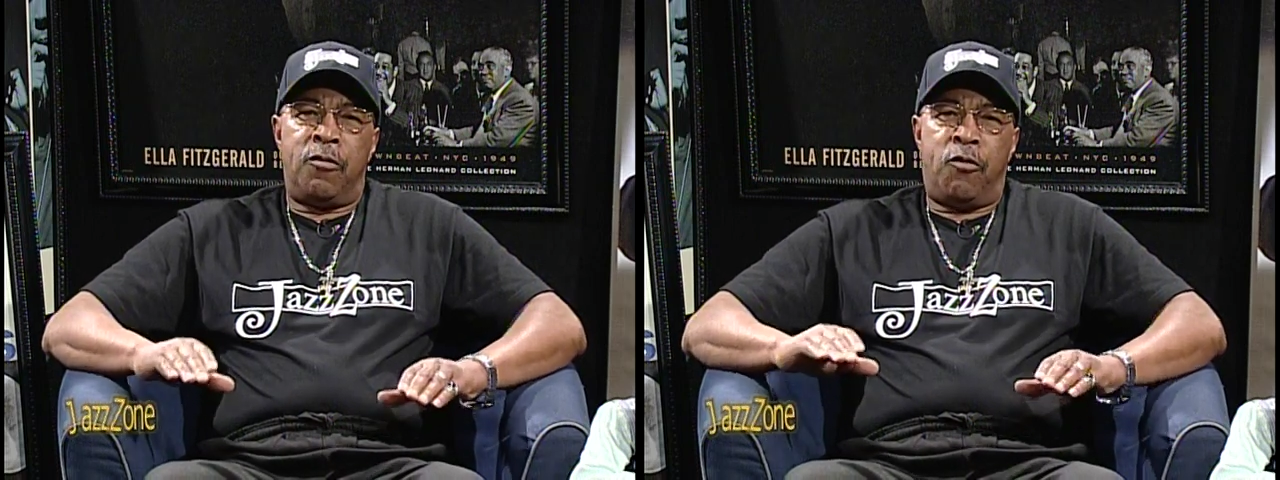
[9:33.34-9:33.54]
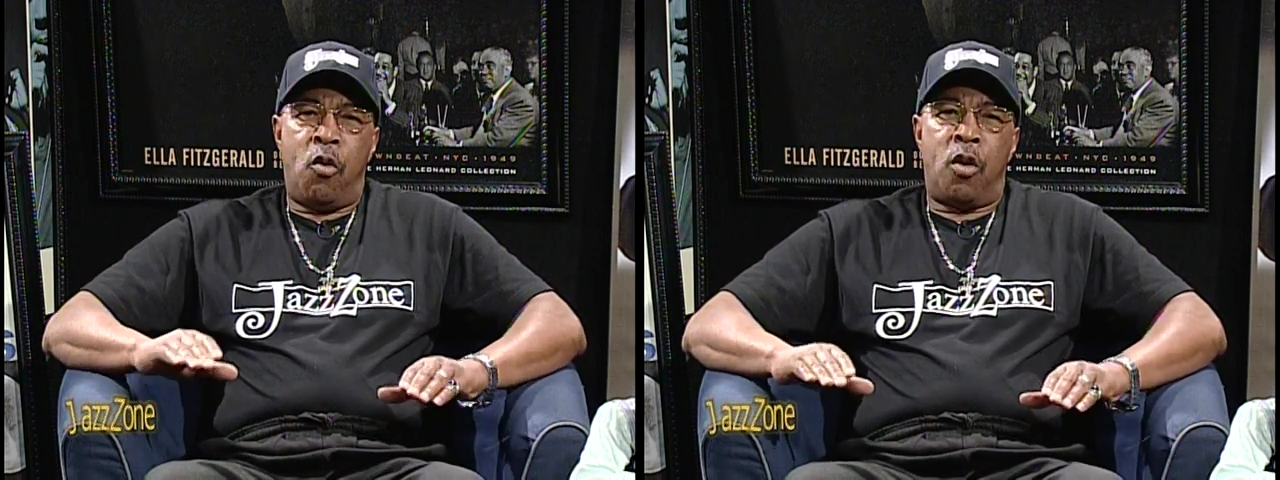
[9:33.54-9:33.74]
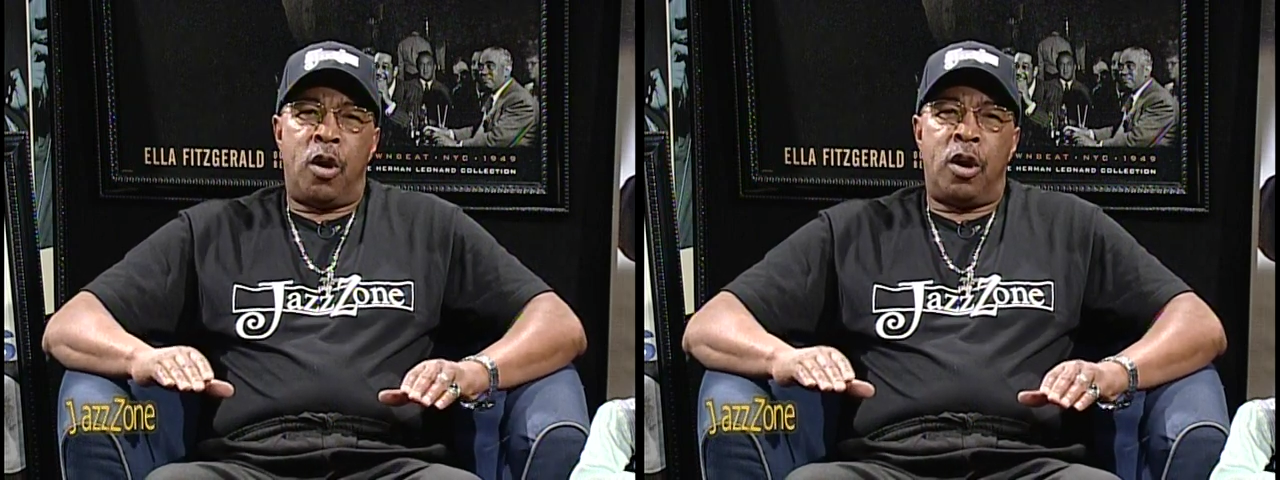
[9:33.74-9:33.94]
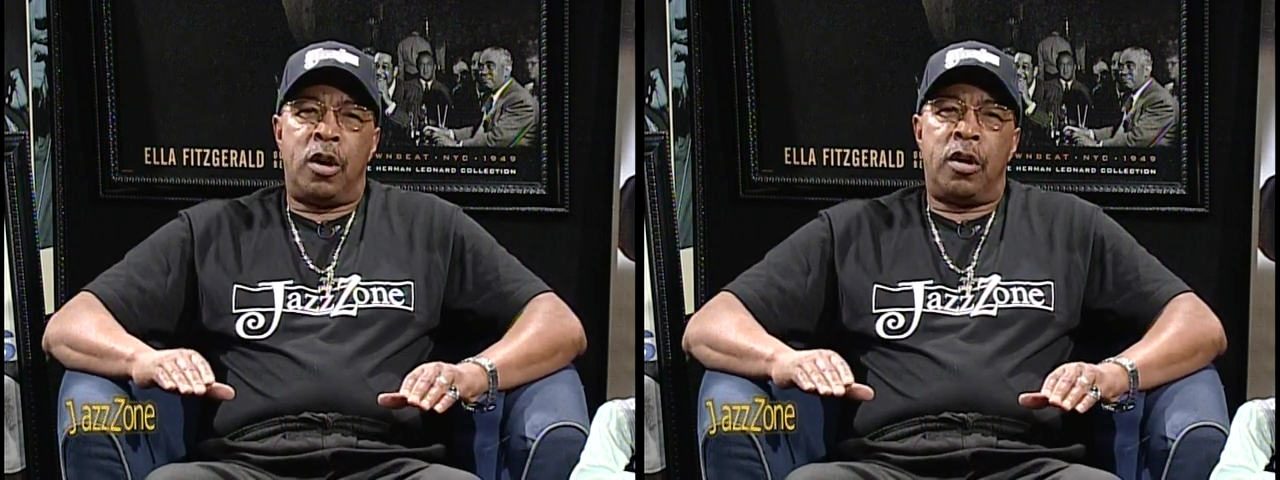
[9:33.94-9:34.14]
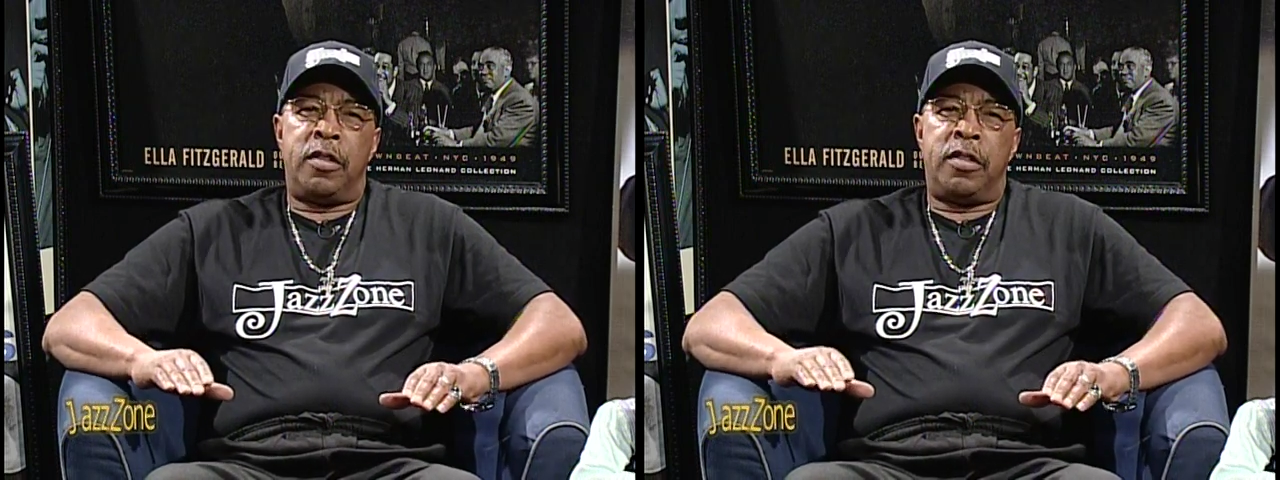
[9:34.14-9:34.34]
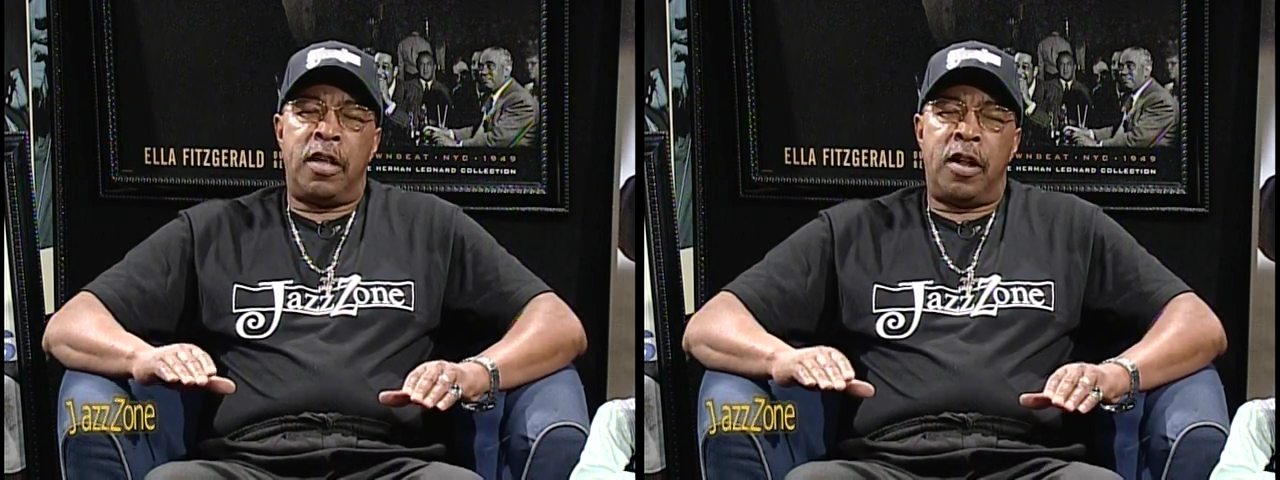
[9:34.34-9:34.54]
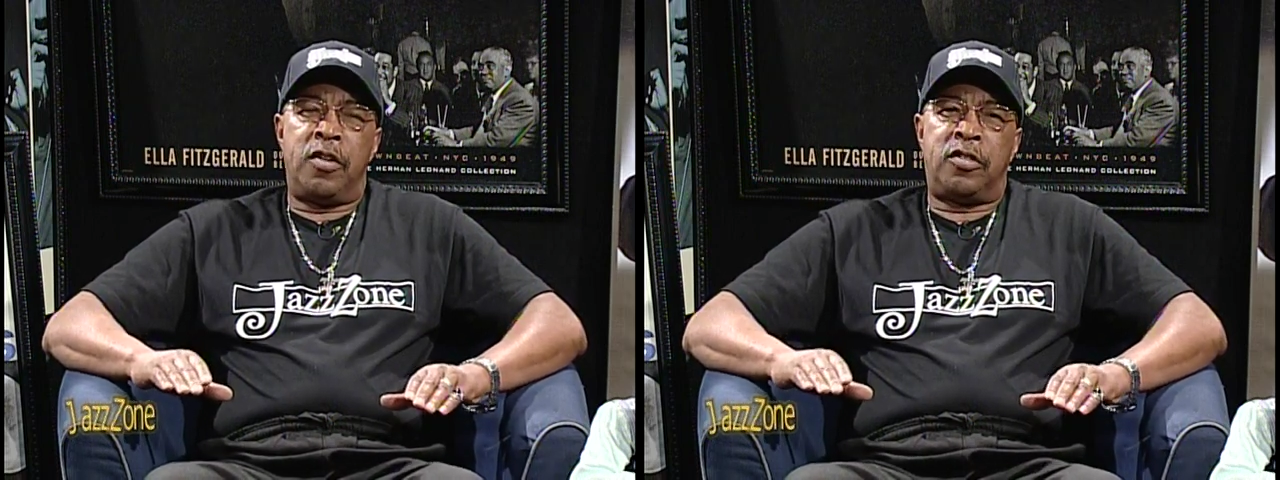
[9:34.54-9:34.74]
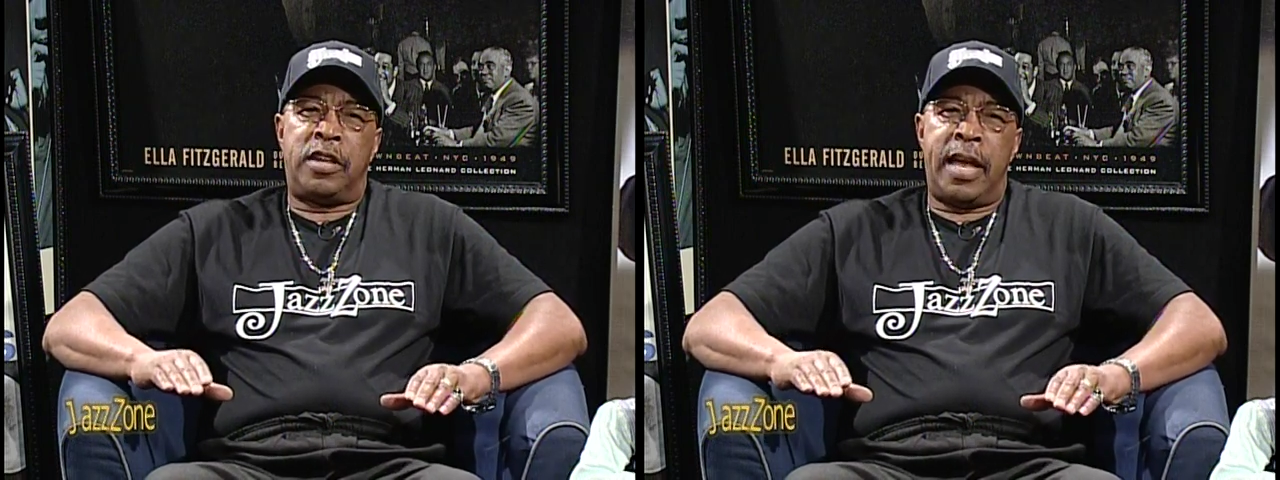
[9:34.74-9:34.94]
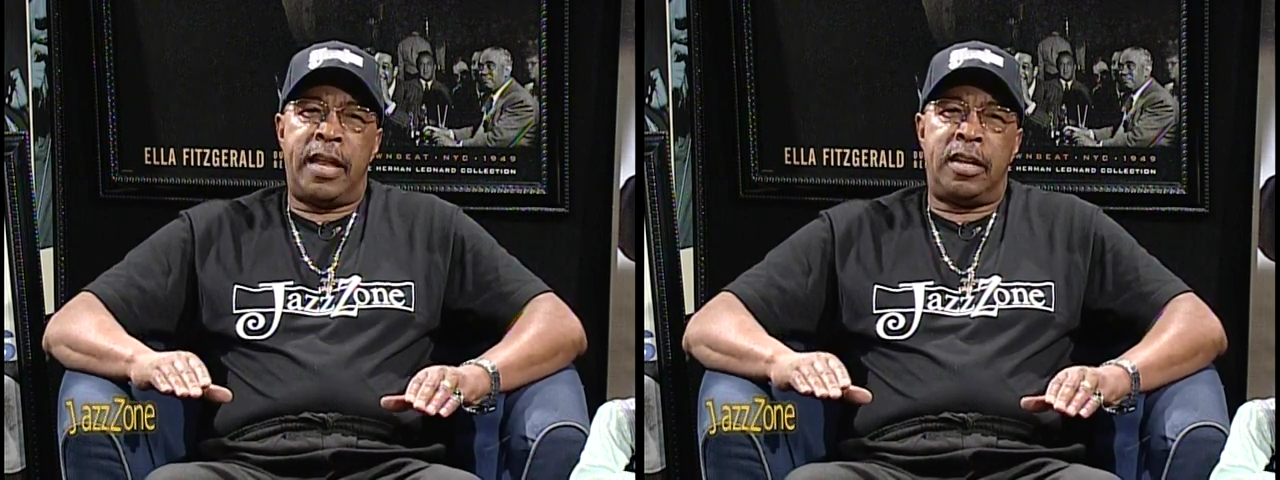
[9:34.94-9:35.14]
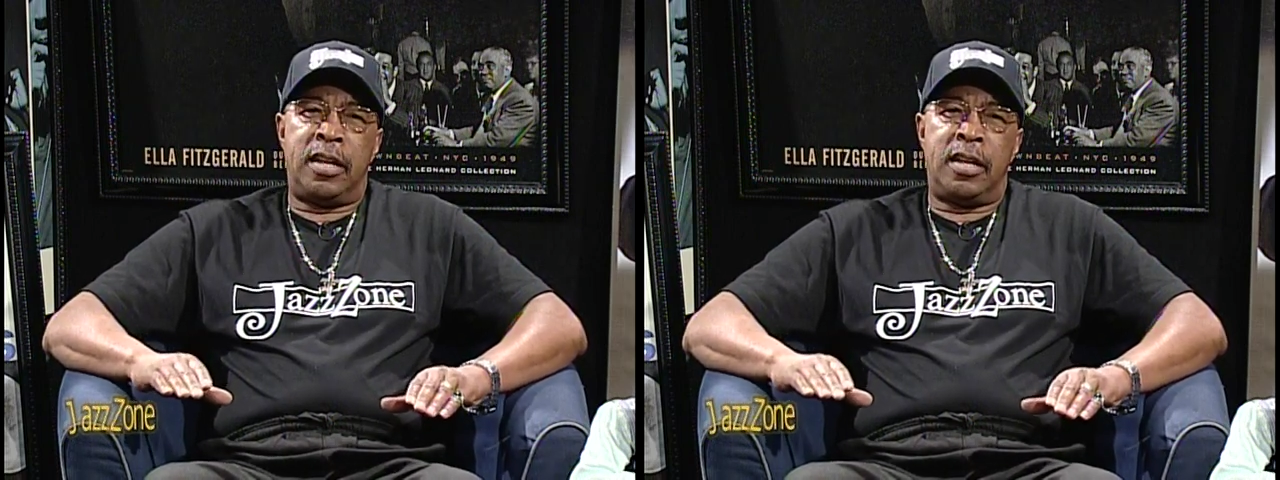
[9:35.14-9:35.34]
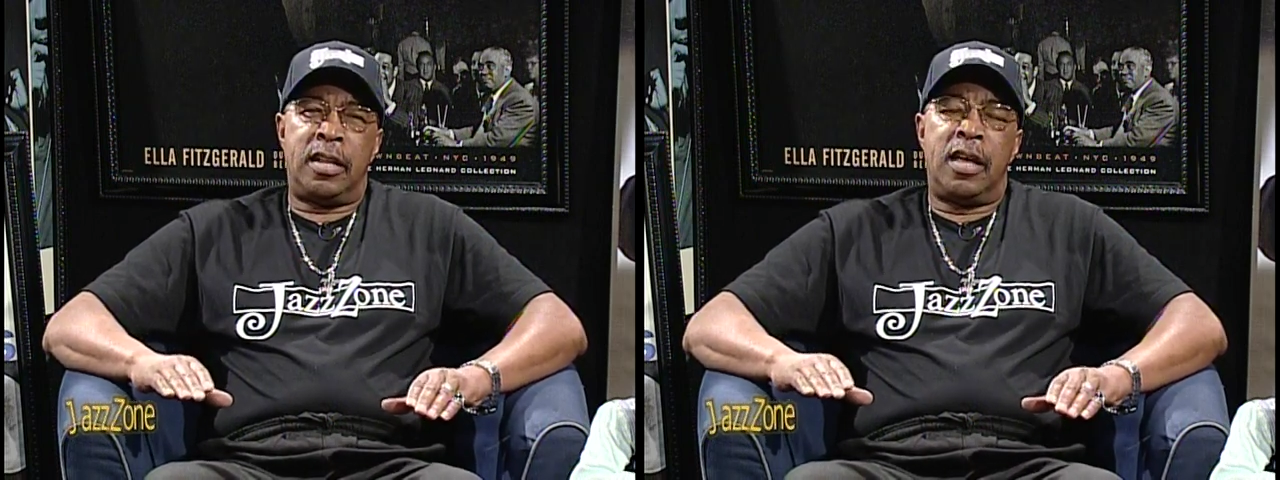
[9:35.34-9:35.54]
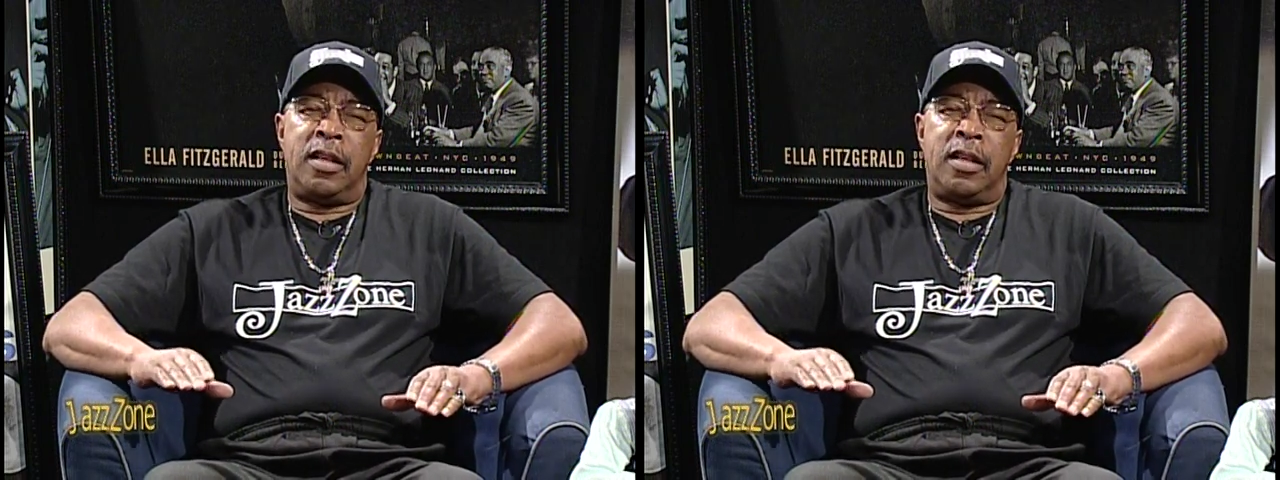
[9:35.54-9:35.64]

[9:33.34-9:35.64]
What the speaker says: for the understanding,